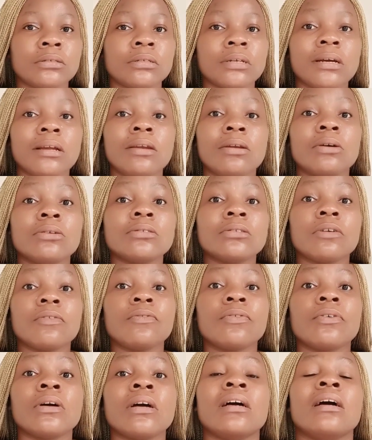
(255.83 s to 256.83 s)
There are a lot
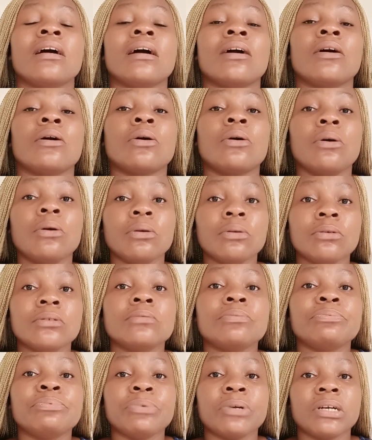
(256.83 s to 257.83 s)
of
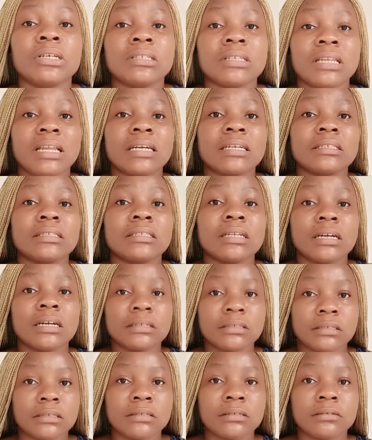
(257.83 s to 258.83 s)
clothes brands like
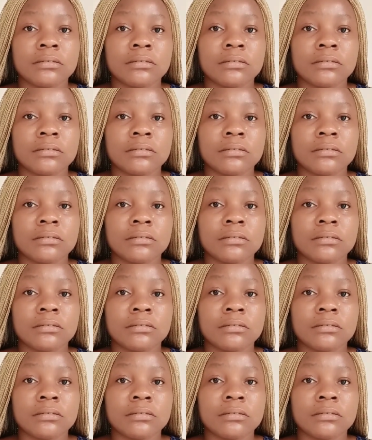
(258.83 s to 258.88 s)
that.